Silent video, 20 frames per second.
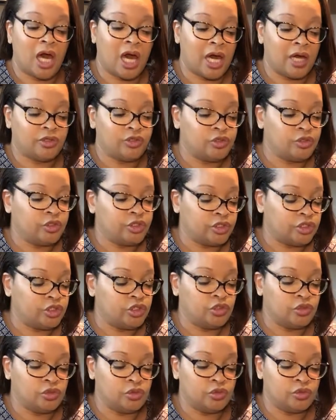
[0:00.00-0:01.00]
how you can
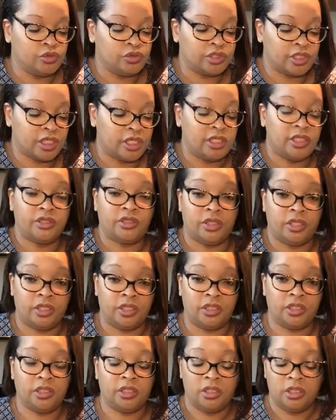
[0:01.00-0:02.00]
use
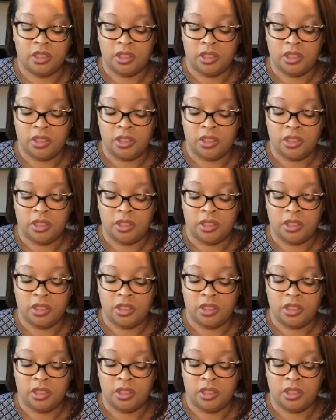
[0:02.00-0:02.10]
anything